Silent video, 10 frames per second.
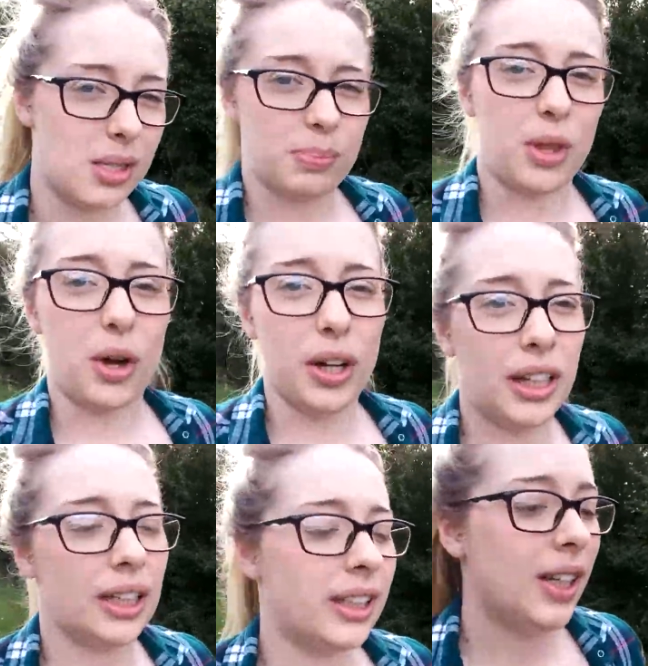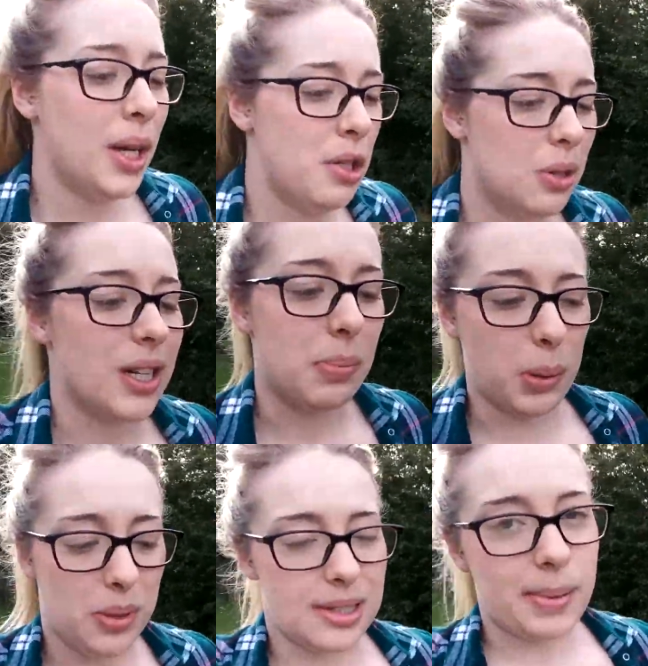first though to get a
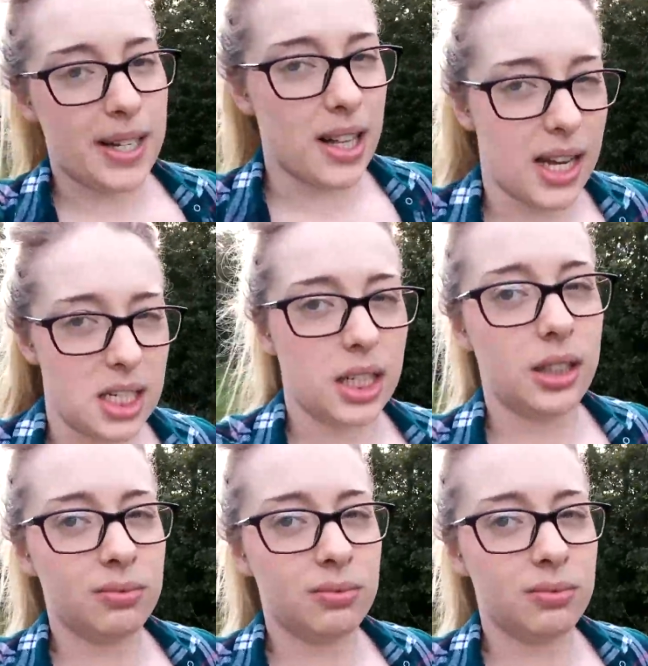pumpkin spice latte.